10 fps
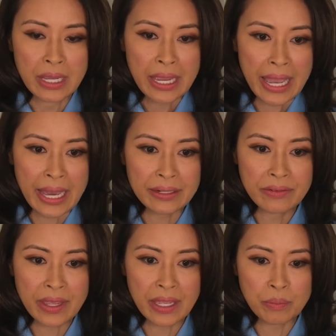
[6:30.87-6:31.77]
had
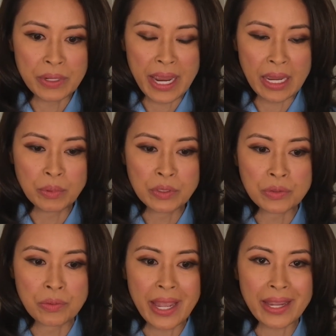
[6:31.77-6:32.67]
they been able
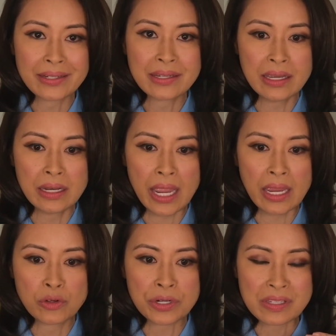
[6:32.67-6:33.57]
to react in
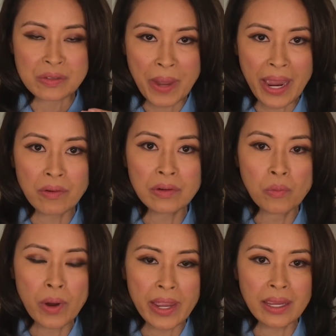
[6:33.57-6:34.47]
a transparent
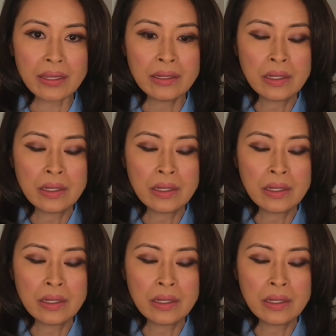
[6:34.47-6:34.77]
way.